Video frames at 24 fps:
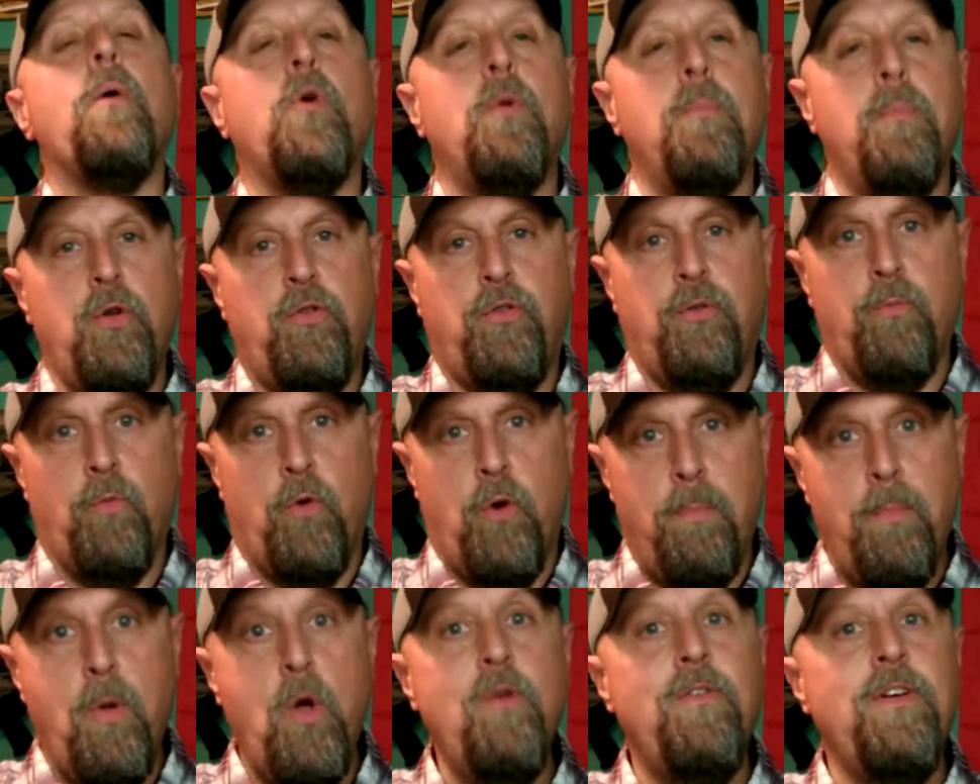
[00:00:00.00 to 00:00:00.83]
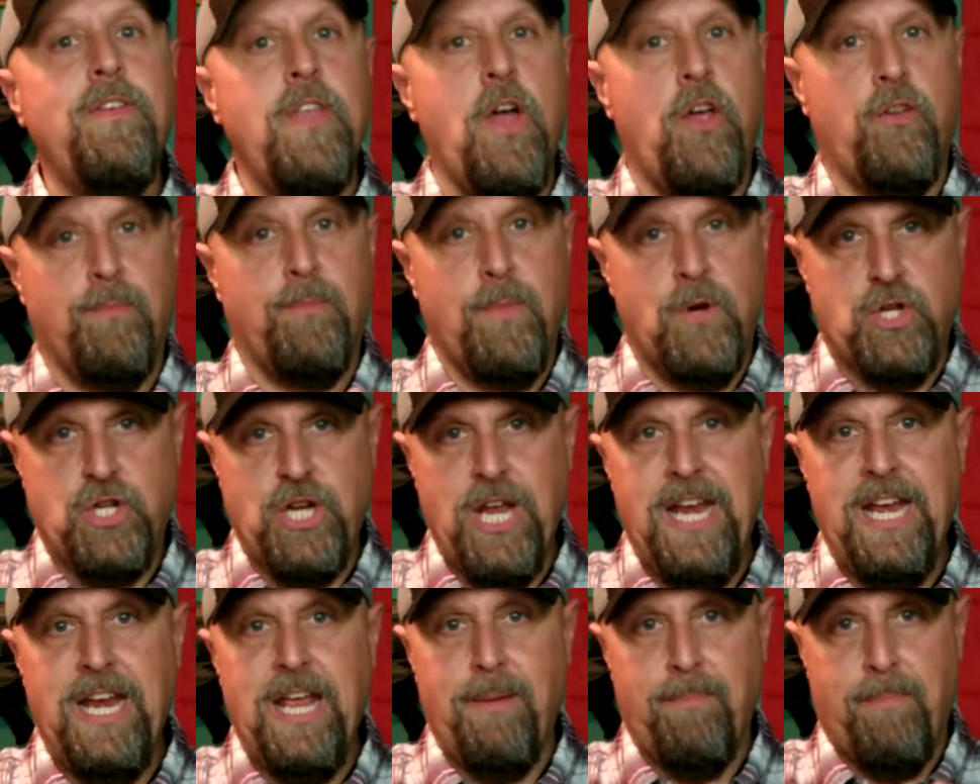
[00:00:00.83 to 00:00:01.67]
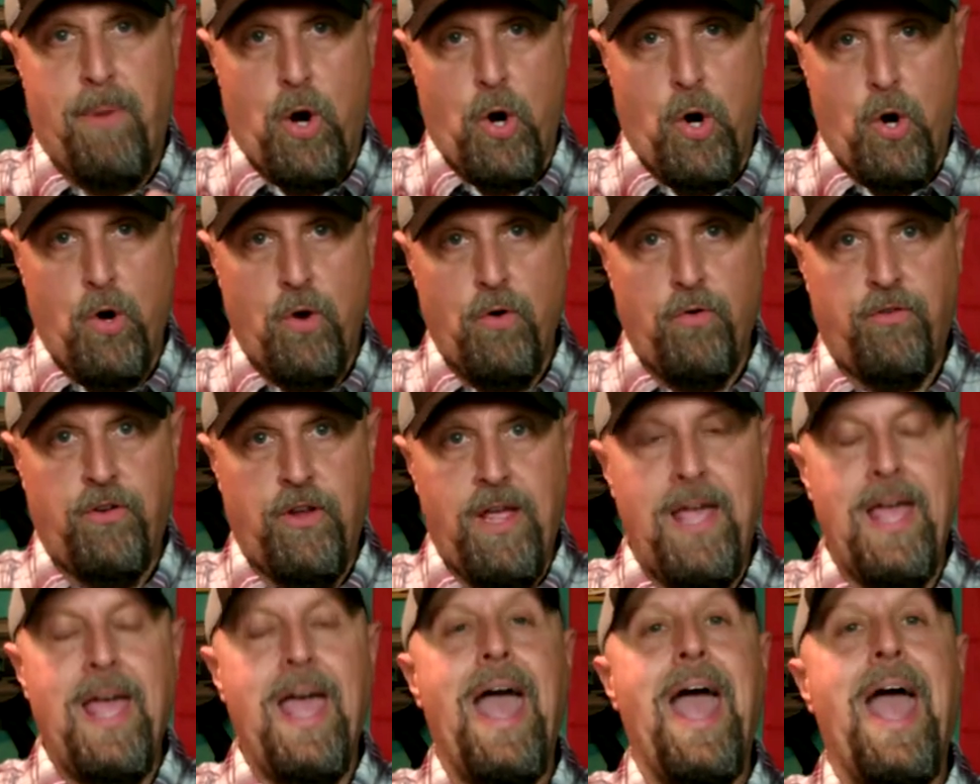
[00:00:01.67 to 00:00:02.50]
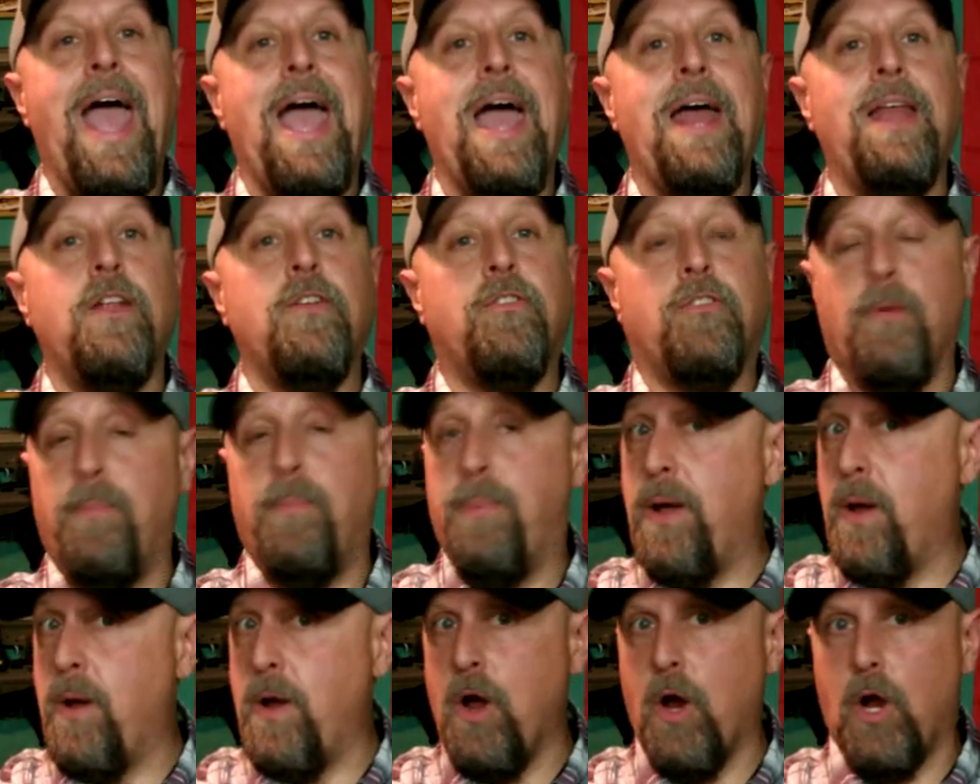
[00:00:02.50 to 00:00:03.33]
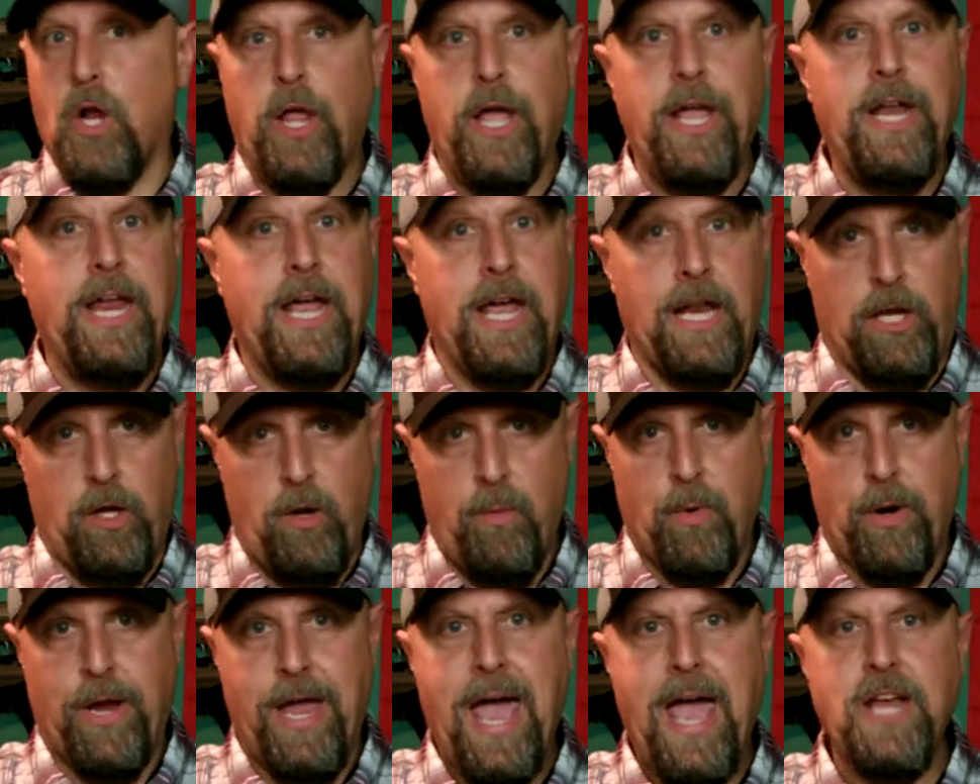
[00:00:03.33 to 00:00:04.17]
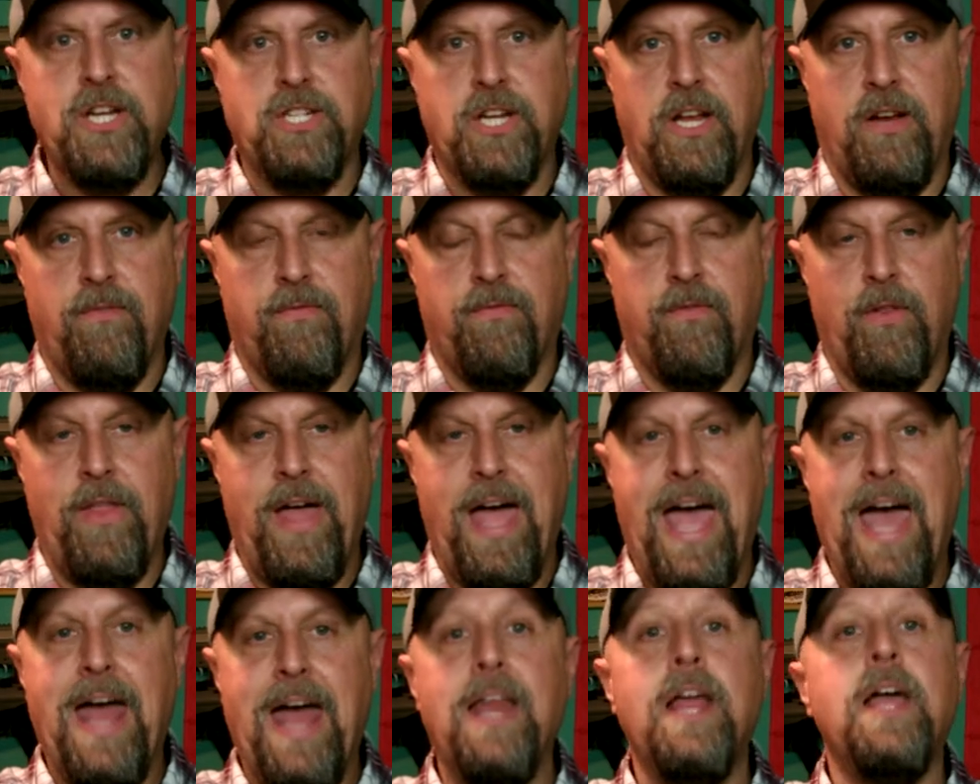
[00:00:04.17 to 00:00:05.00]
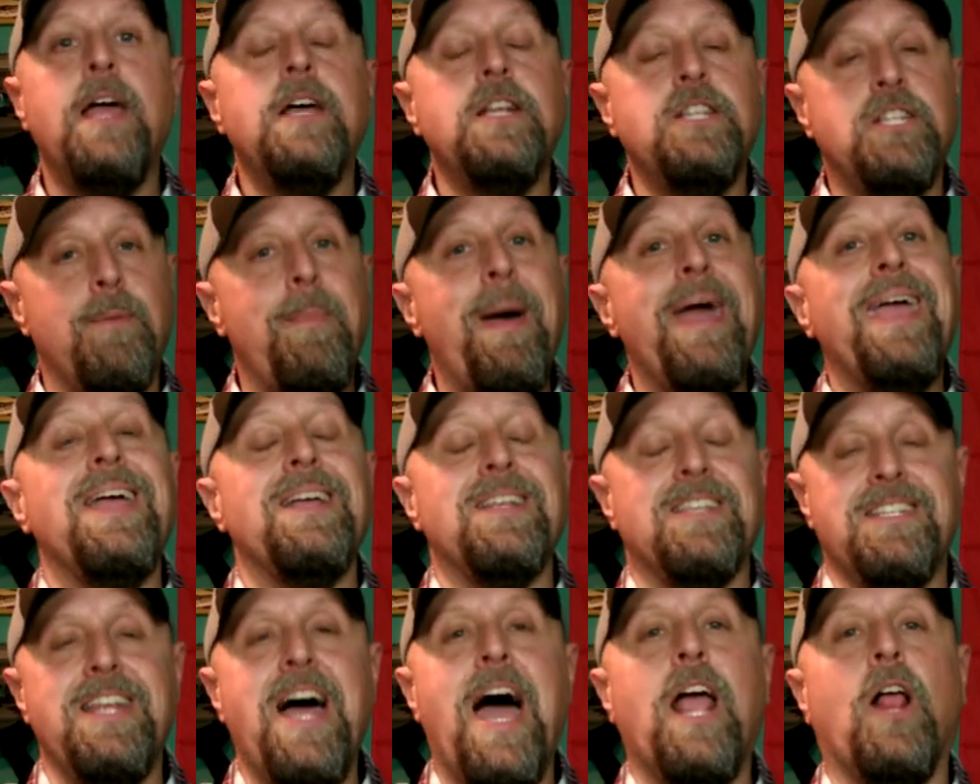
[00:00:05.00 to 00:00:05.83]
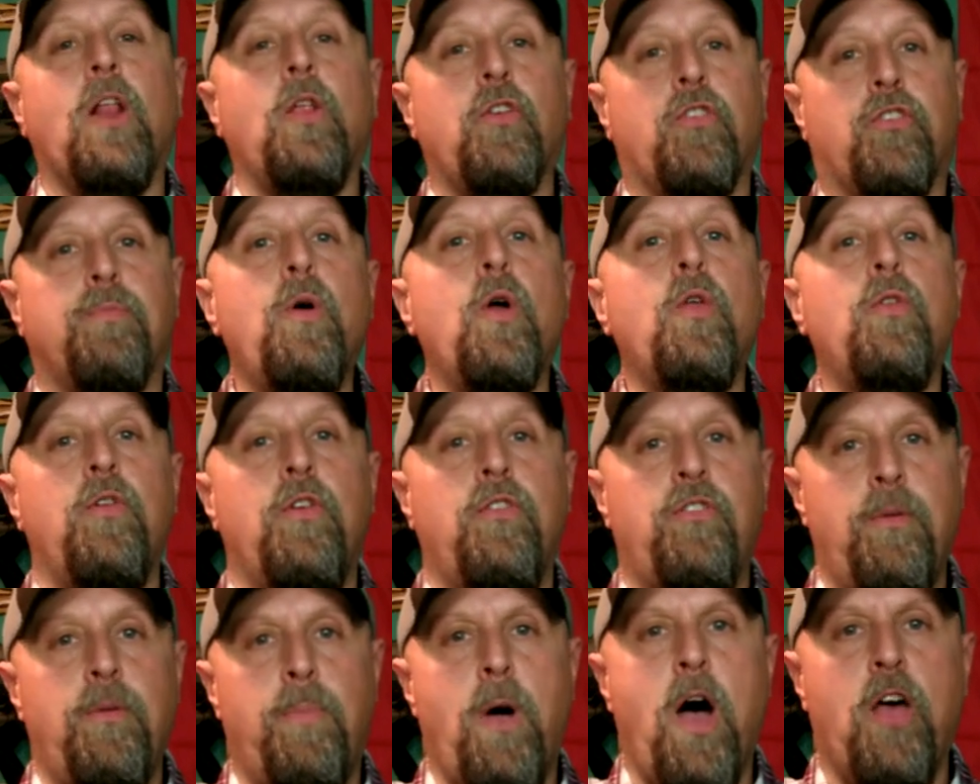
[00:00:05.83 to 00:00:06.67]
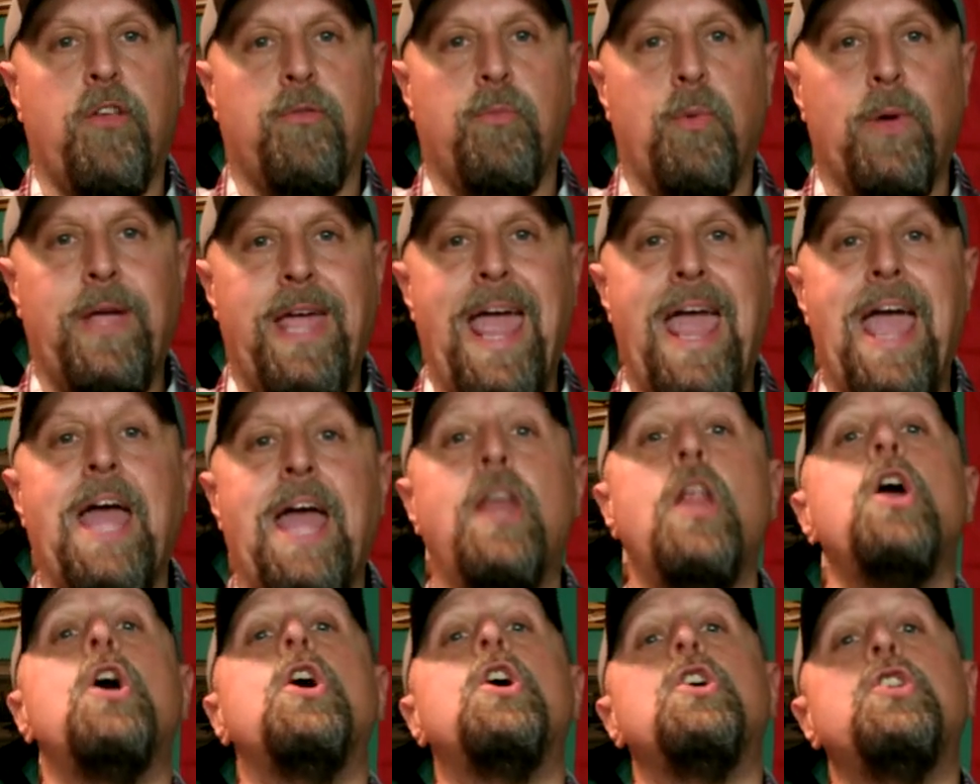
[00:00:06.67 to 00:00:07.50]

remo- removing those machining burrs and superior cleaning and lubrication for that to make it cycle as smoothly as it possibly can